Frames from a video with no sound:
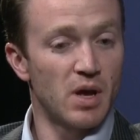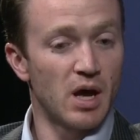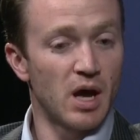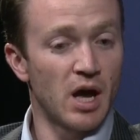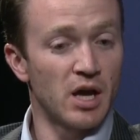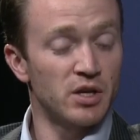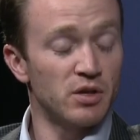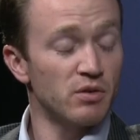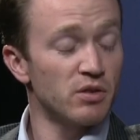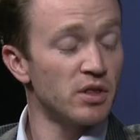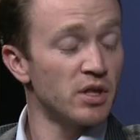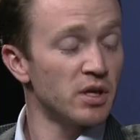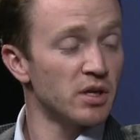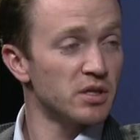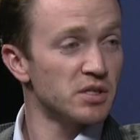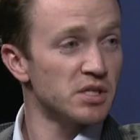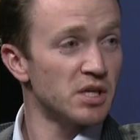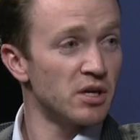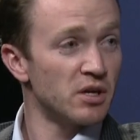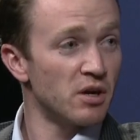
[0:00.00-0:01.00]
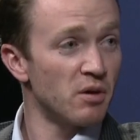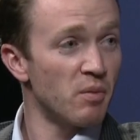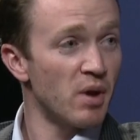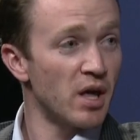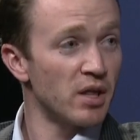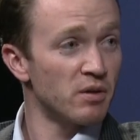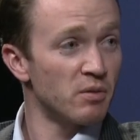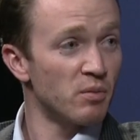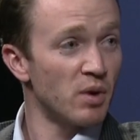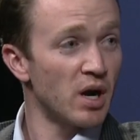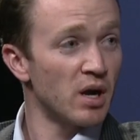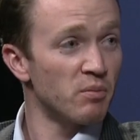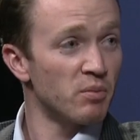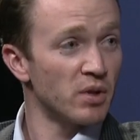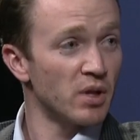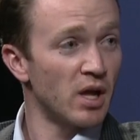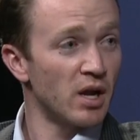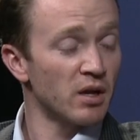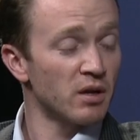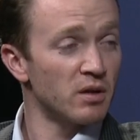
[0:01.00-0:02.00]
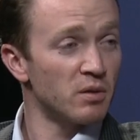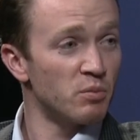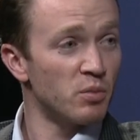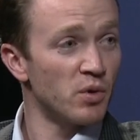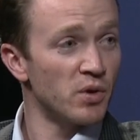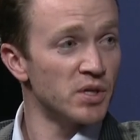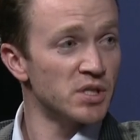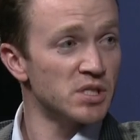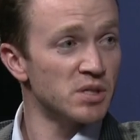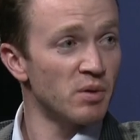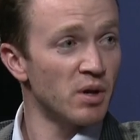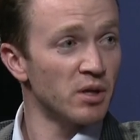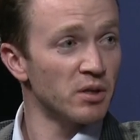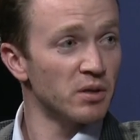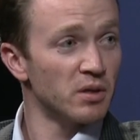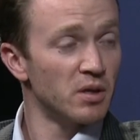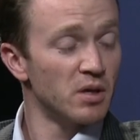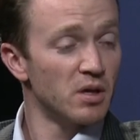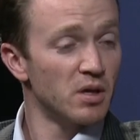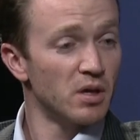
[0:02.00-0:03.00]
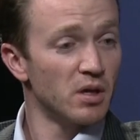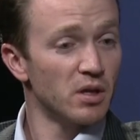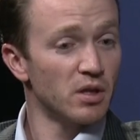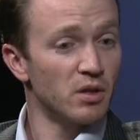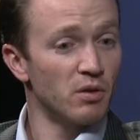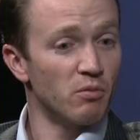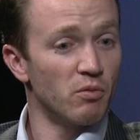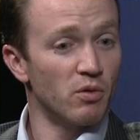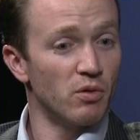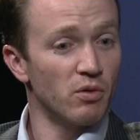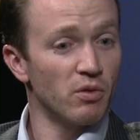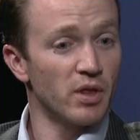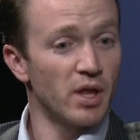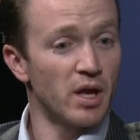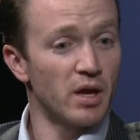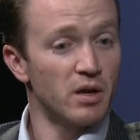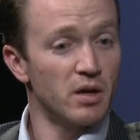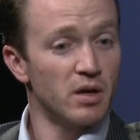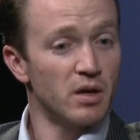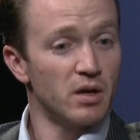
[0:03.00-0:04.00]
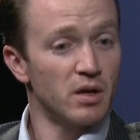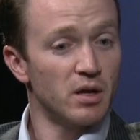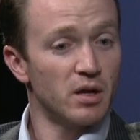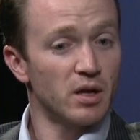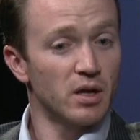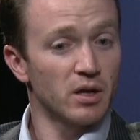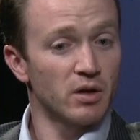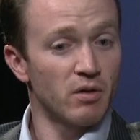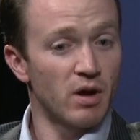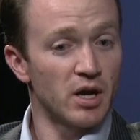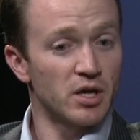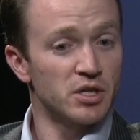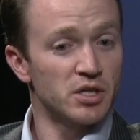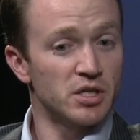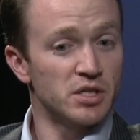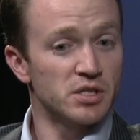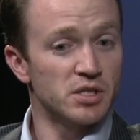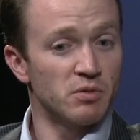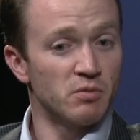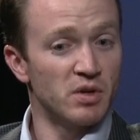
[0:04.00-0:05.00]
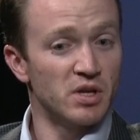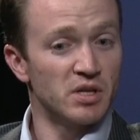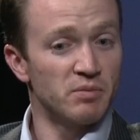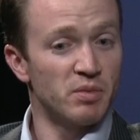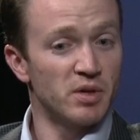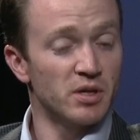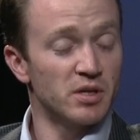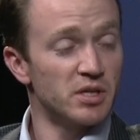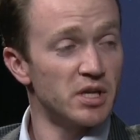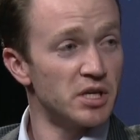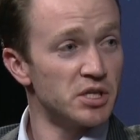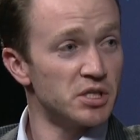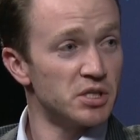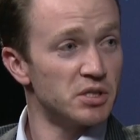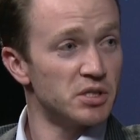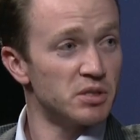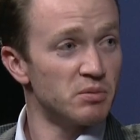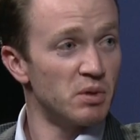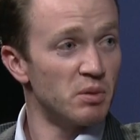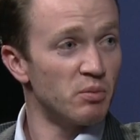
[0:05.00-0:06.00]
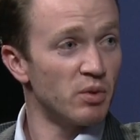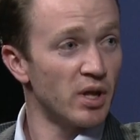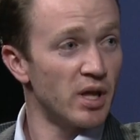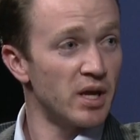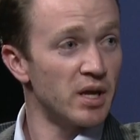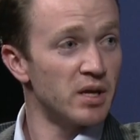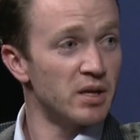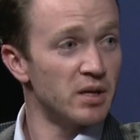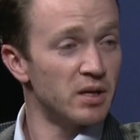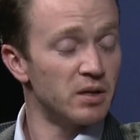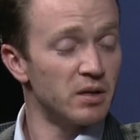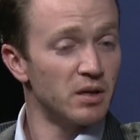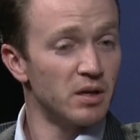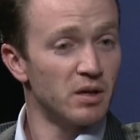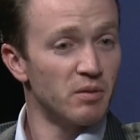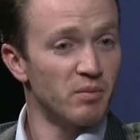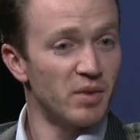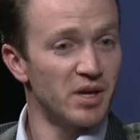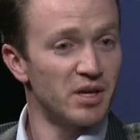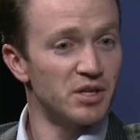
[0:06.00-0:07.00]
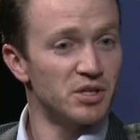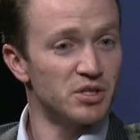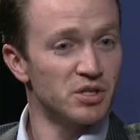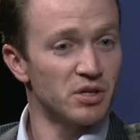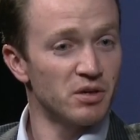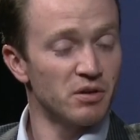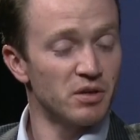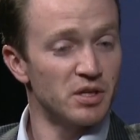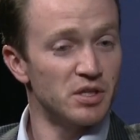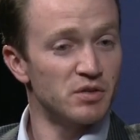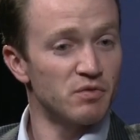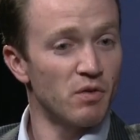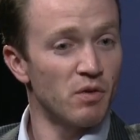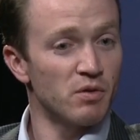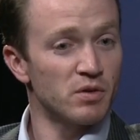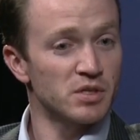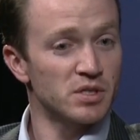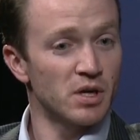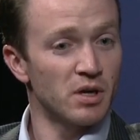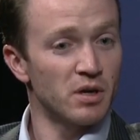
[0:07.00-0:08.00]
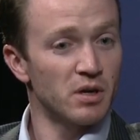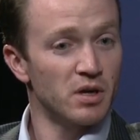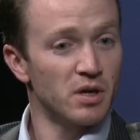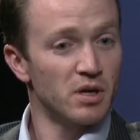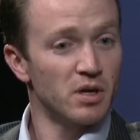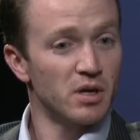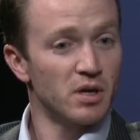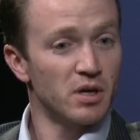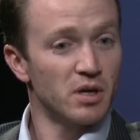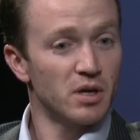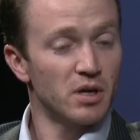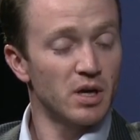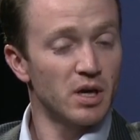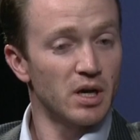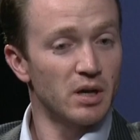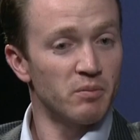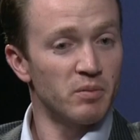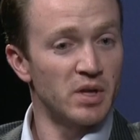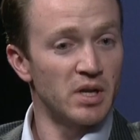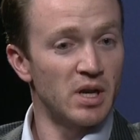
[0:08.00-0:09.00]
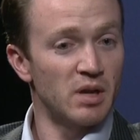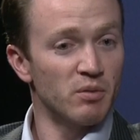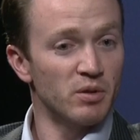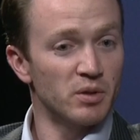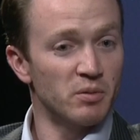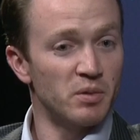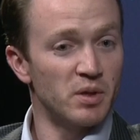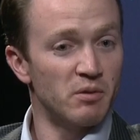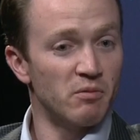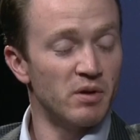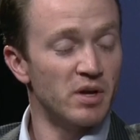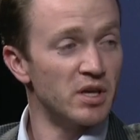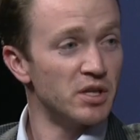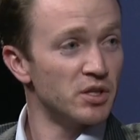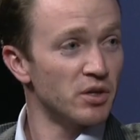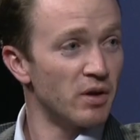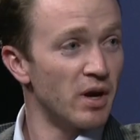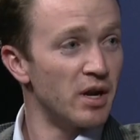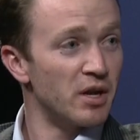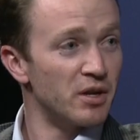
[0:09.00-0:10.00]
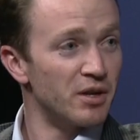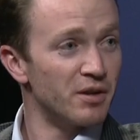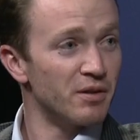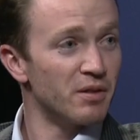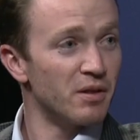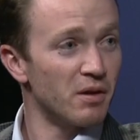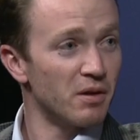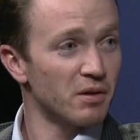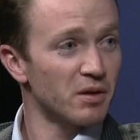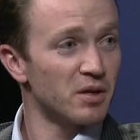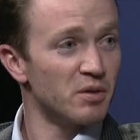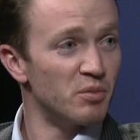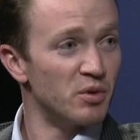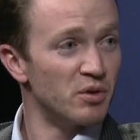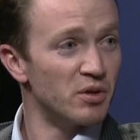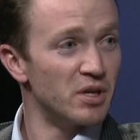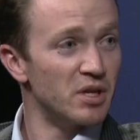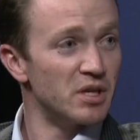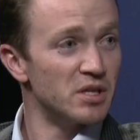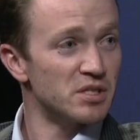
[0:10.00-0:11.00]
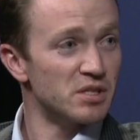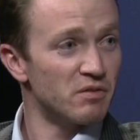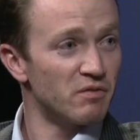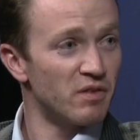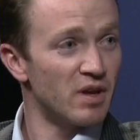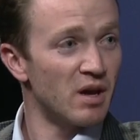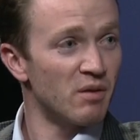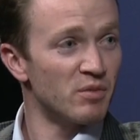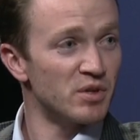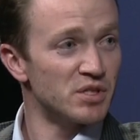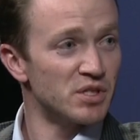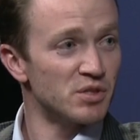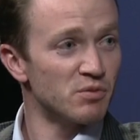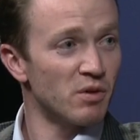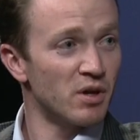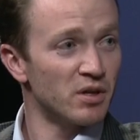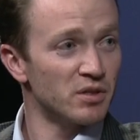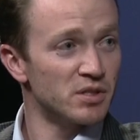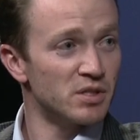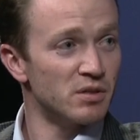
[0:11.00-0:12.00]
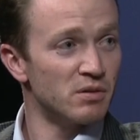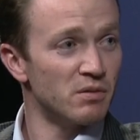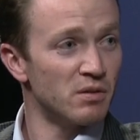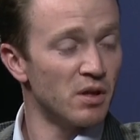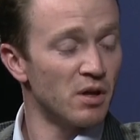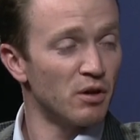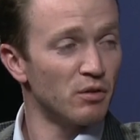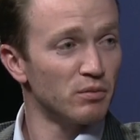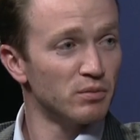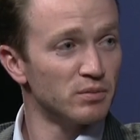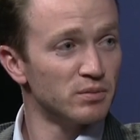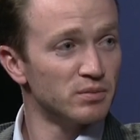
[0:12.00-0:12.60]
I do think Senator Mathern brought up a lot of good points about the role that corrections and rehabilitation should be playing in making sure these folks are being able to be reintegrated into their communities and families as well, too, though.